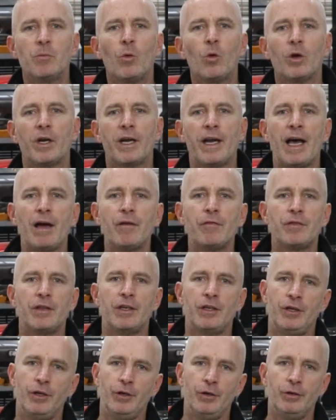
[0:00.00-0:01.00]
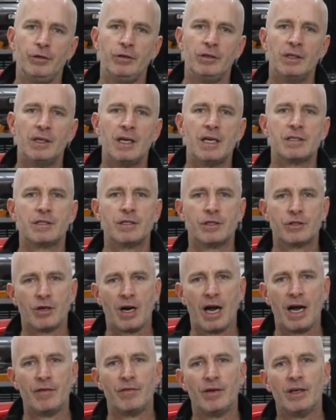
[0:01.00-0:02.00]
small enough that you, as the
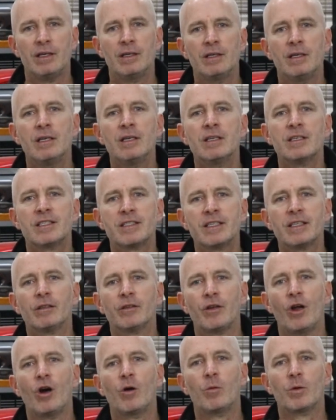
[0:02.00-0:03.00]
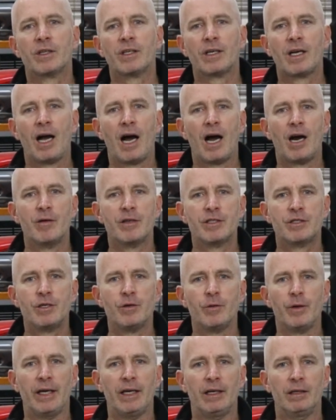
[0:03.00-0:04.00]
driver, still know what the car is
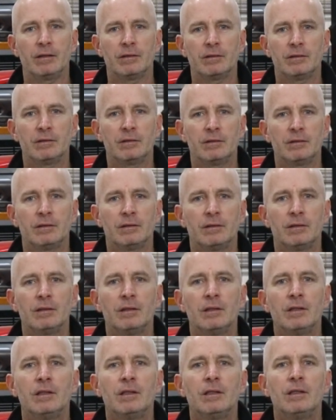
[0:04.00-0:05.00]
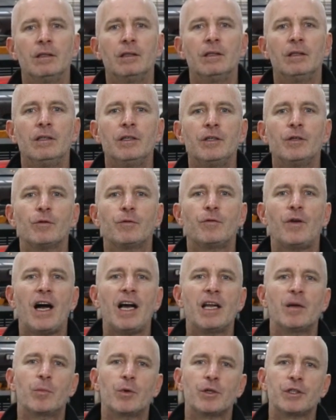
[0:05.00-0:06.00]
doing. You'll
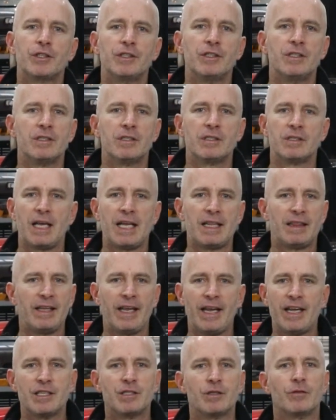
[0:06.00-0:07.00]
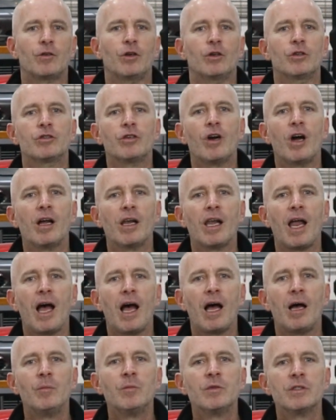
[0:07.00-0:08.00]
find bushes at the ends of control
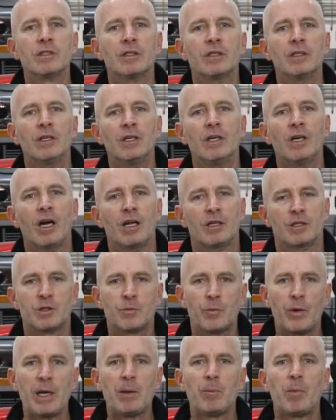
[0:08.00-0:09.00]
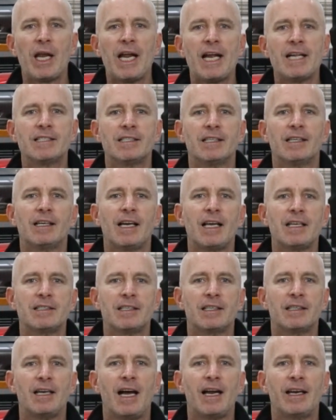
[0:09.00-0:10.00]
arms, on spring plates in
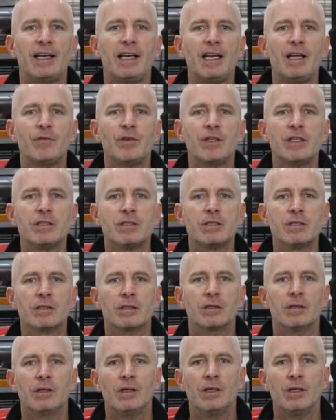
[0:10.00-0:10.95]
classic 911s,